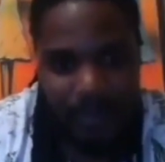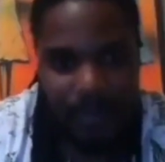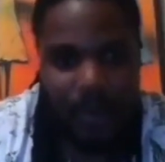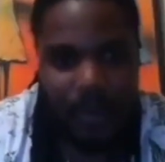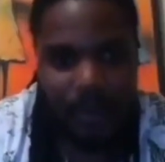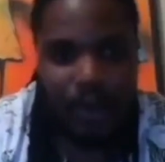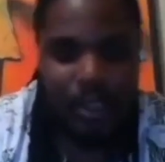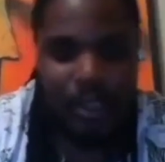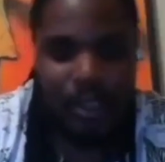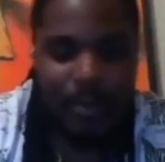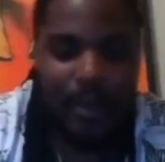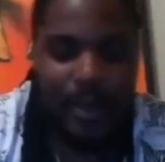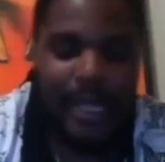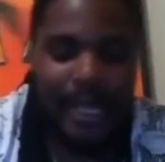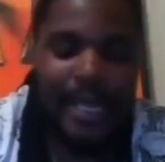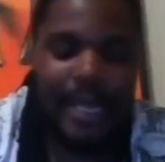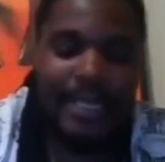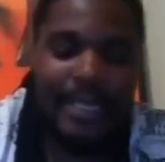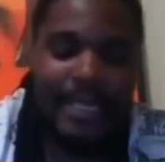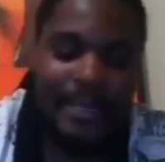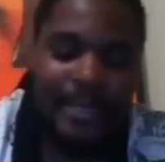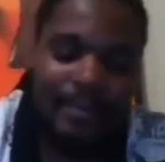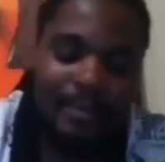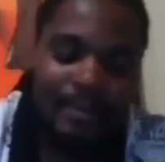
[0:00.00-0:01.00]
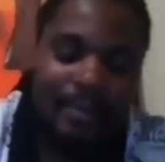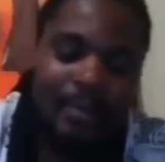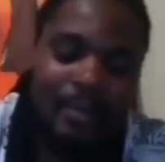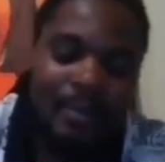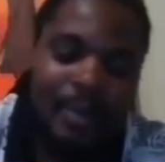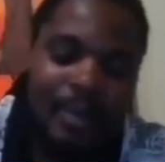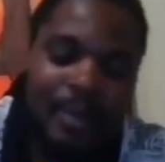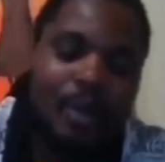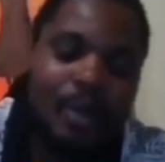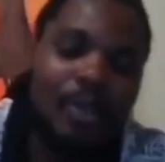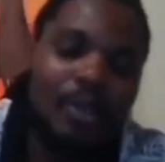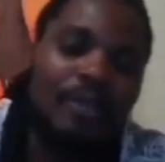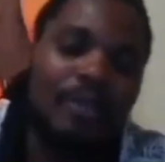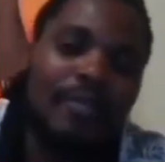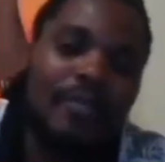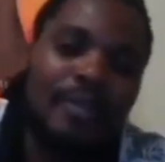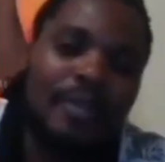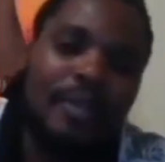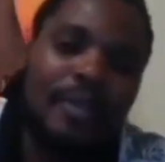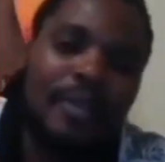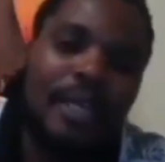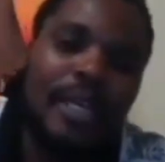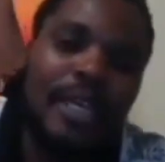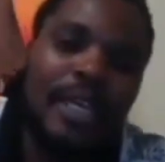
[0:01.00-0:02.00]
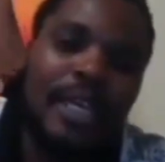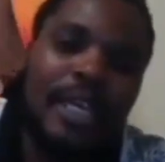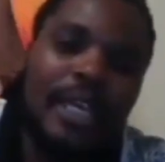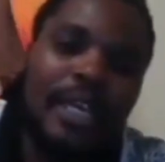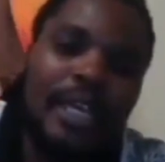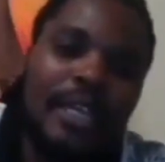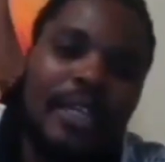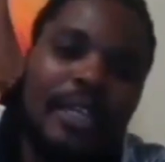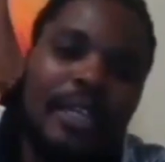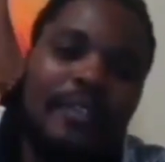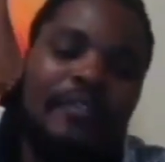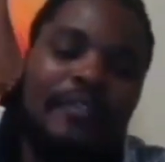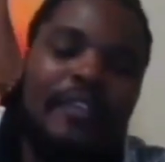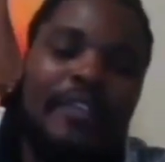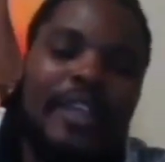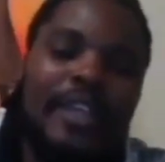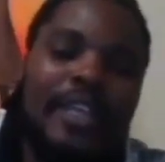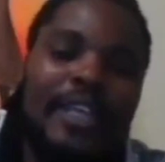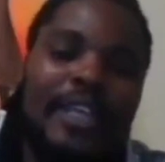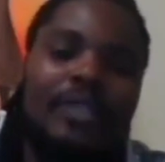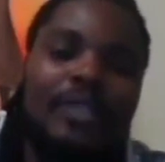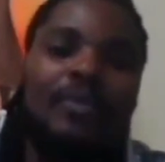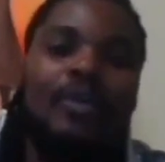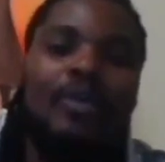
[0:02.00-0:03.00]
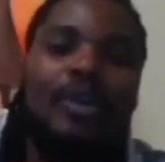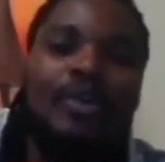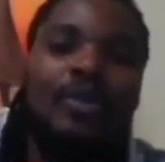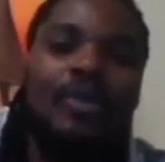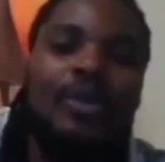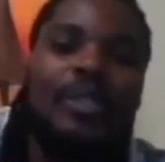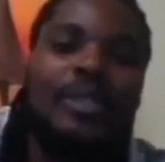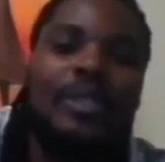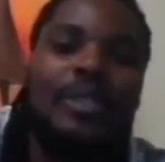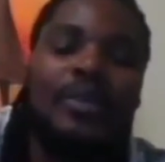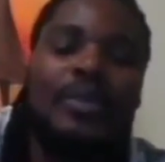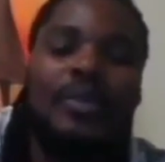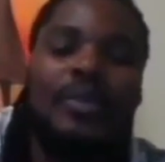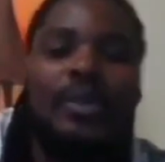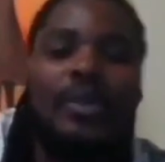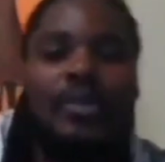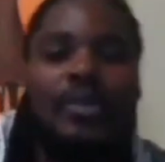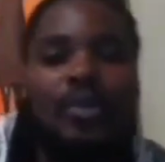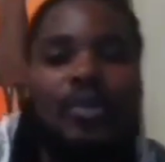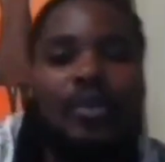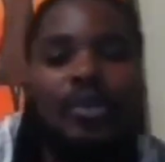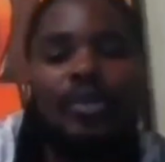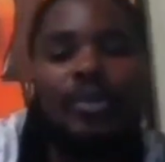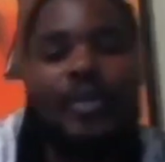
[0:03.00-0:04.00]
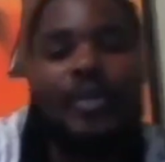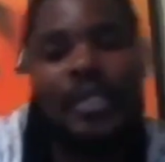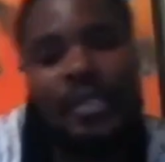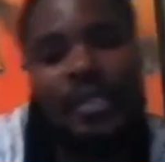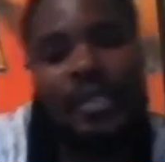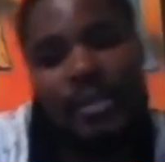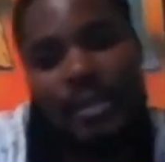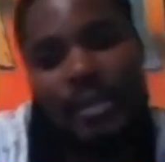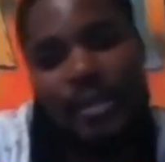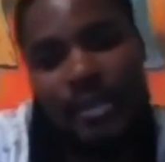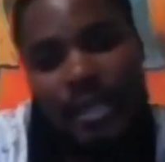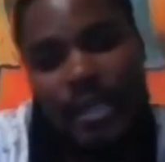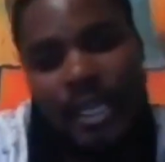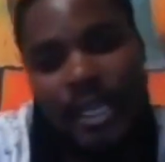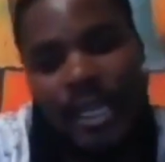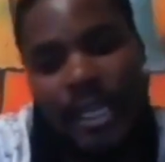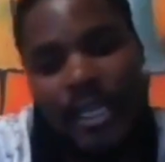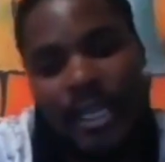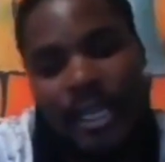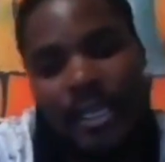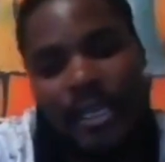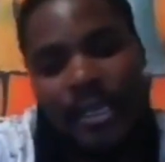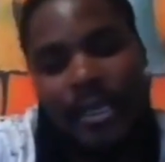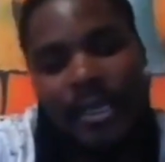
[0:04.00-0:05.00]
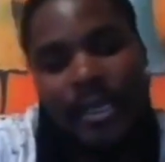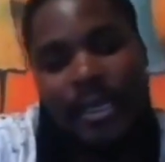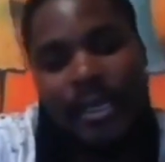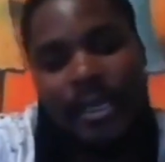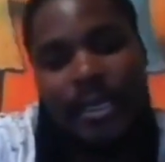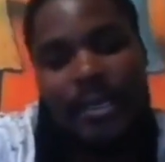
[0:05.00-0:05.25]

conspired because of the fear that uMkhonto was going to be trained